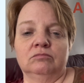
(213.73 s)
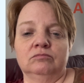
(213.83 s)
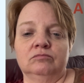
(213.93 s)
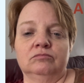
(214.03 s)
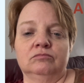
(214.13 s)

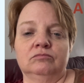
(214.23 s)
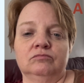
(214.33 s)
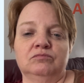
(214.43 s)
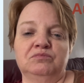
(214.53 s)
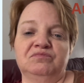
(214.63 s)

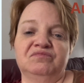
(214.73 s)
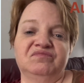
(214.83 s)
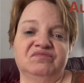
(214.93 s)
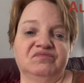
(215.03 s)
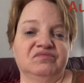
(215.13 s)

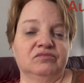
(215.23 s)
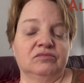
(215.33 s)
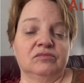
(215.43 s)
Nothing is said.